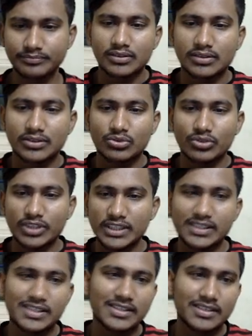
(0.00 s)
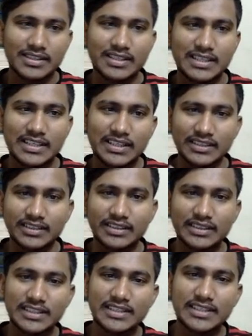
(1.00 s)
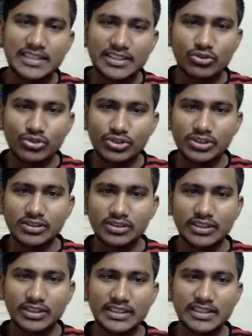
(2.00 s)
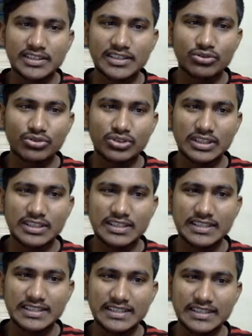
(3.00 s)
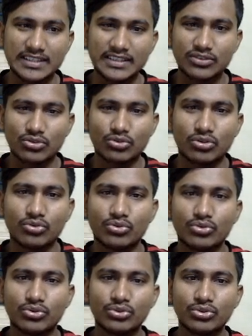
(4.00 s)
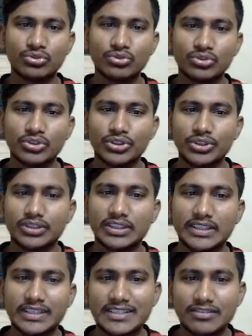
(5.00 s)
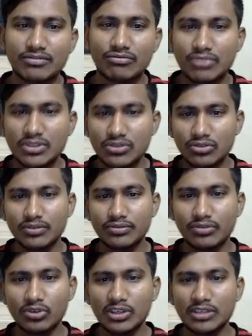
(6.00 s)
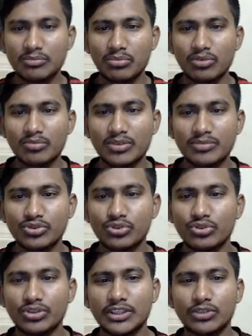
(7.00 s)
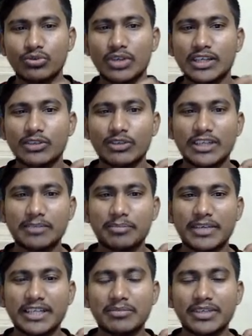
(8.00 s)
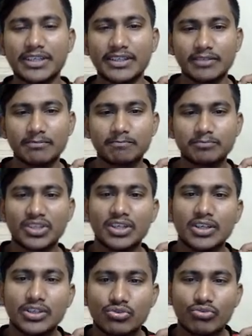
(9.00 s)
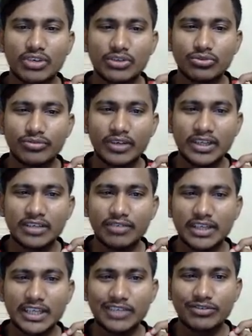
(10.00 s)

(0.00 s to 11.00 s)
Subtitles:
Students, see here 36 question. 36 question is easy. So how to do? That is, which of the following problems do you need to calculate perimeter? So we have to find where we